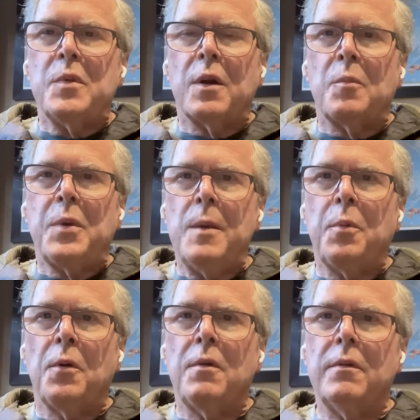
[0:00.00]
you know
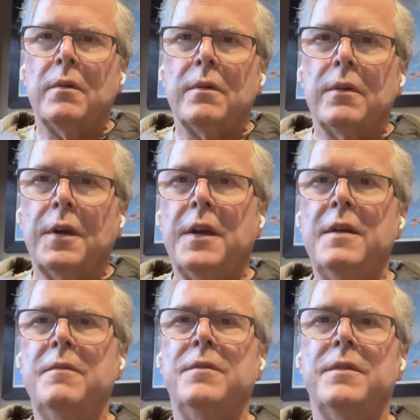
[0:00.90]
people
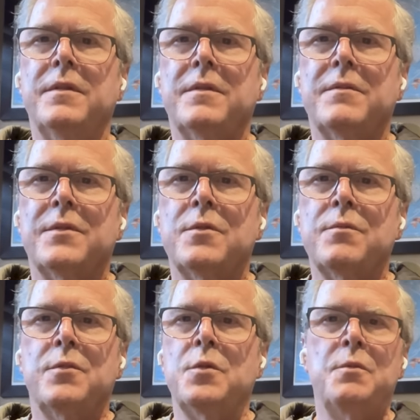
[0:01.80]
looking who
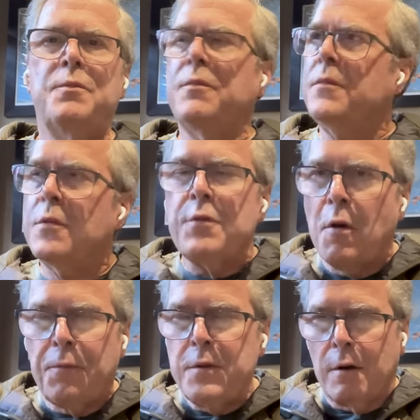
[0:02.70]
who, who
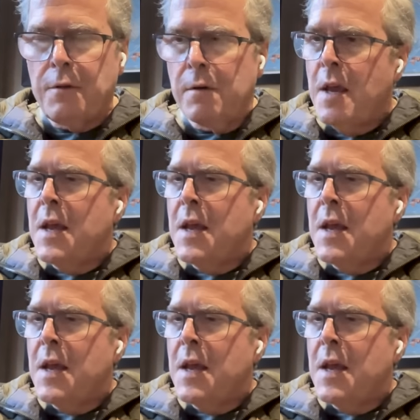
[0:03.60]
know you know they're